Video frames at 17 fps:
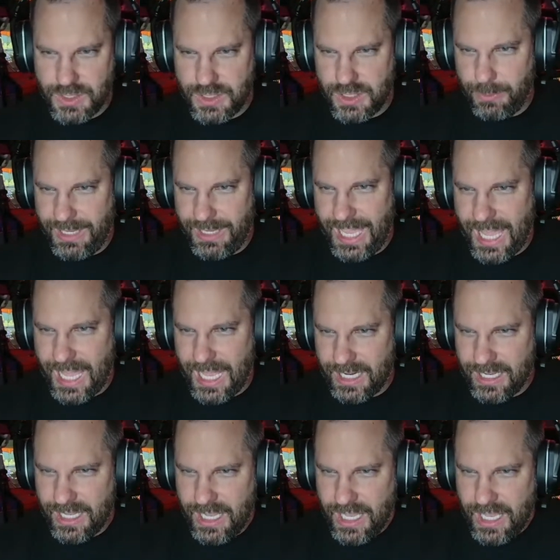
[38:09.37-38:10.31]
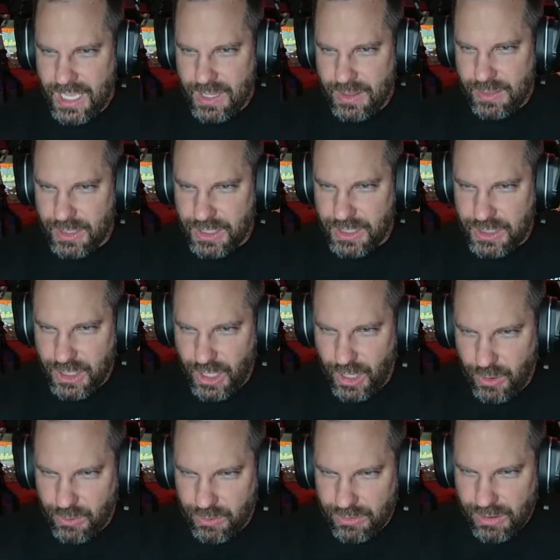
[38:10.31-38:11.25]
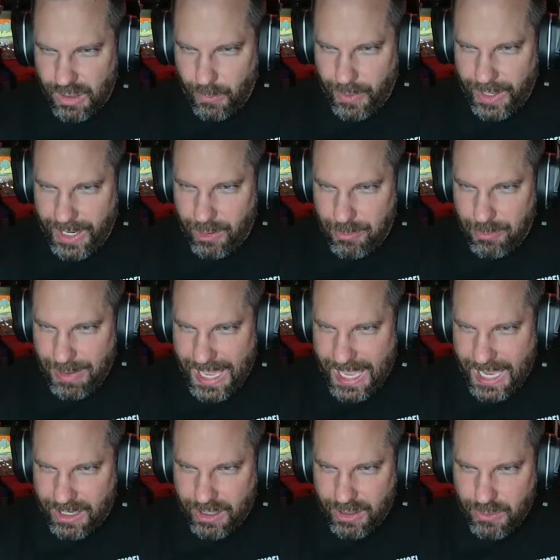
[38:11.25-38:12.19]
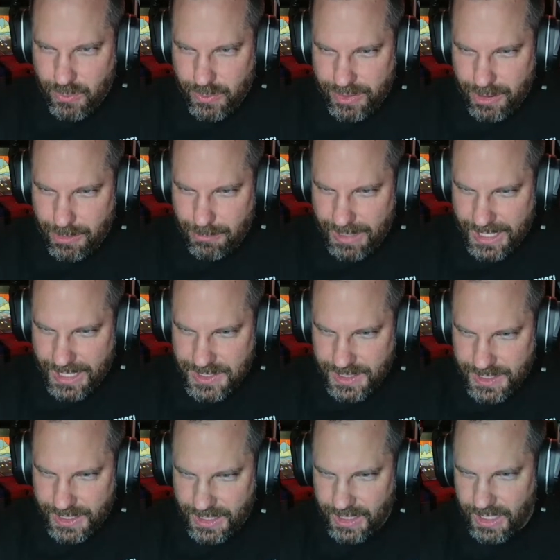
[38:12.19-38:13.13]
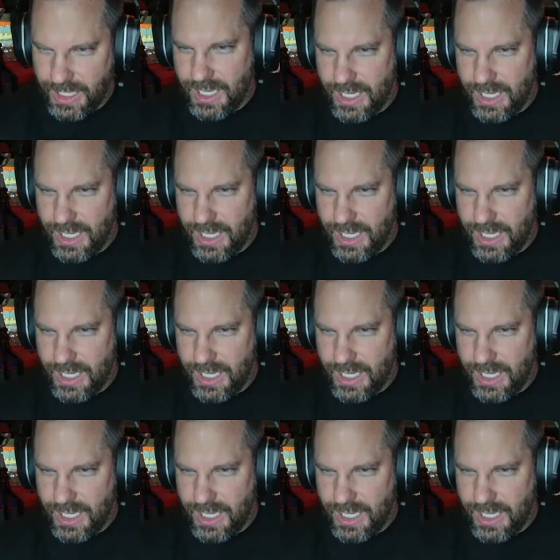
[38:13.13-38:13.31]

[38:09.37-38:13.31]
So we had the GOAT a while back with an amazing